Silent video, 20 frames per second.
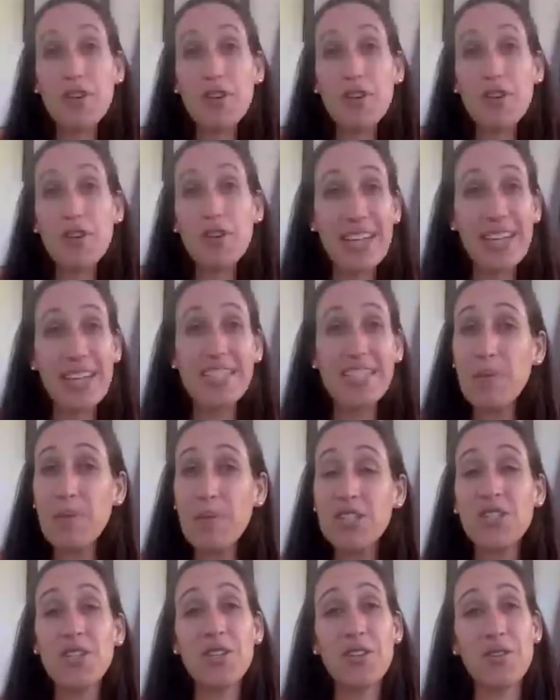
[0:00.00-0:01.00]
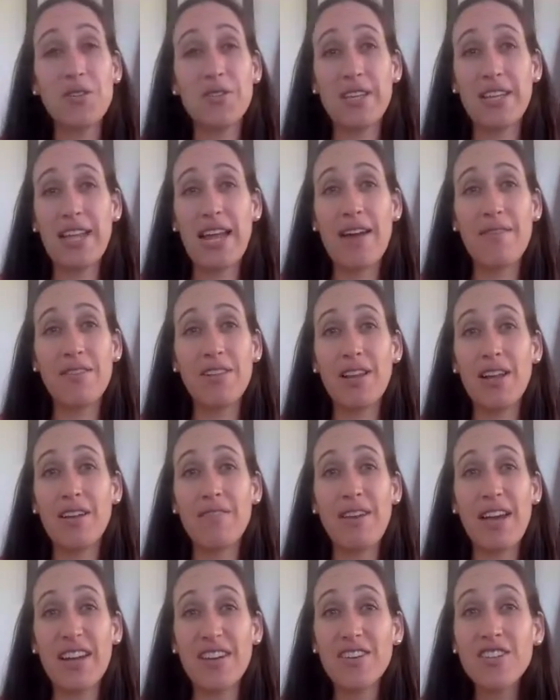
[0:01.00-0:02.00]
kids, especially those that have a lot
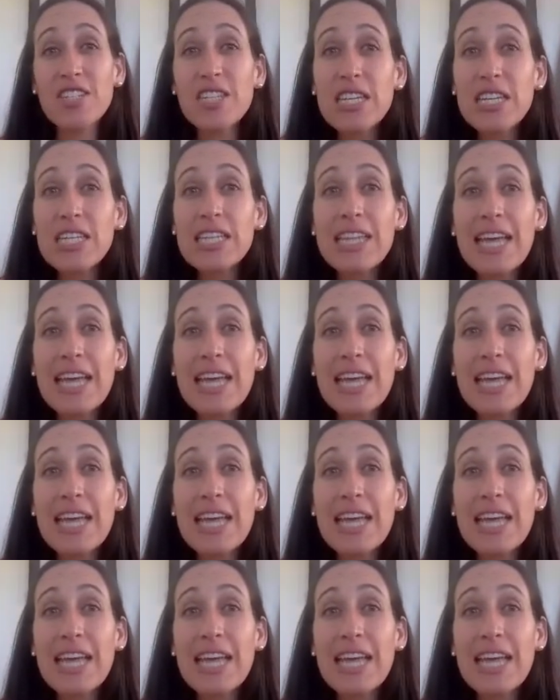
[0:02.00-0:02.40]
of energy,